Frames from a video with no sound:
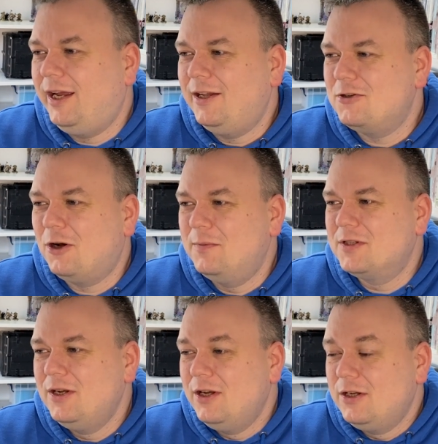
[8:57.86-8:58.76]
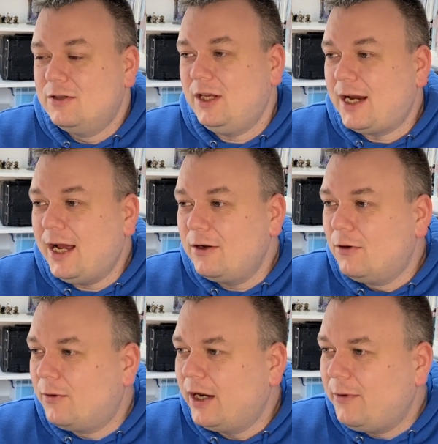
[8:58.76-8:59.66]
jobs, so they can
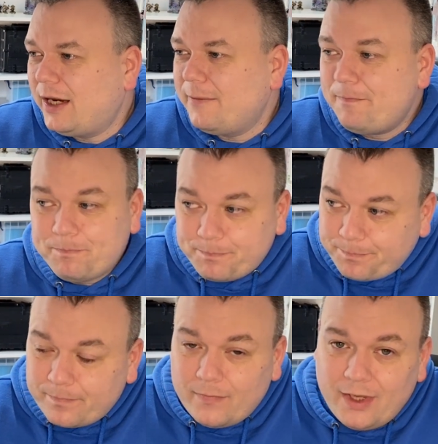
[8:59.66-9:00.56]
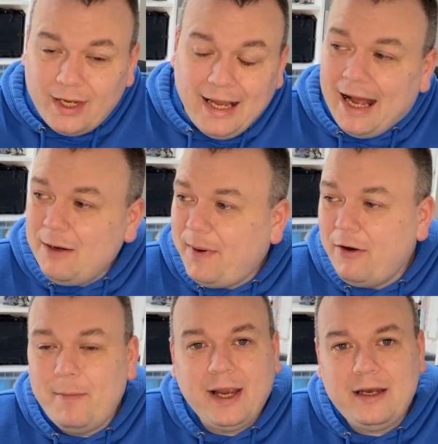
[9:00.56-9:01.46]
go quite quick. And
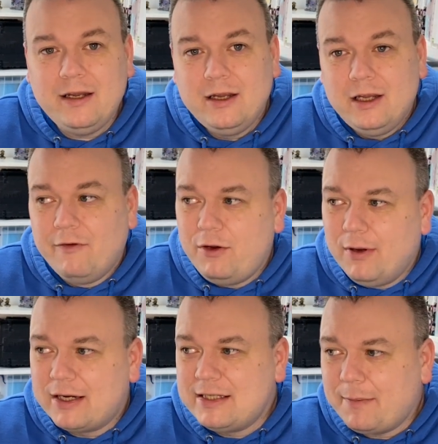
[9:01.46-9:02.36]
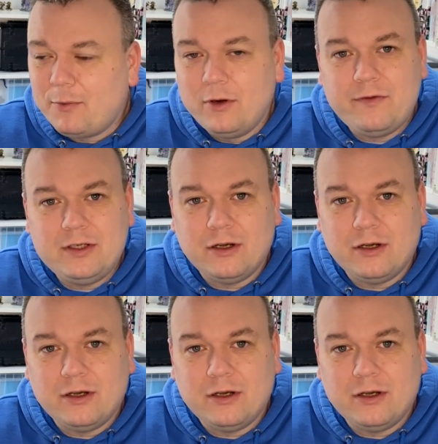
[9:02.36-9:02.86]
bear in mind, if you accept one of these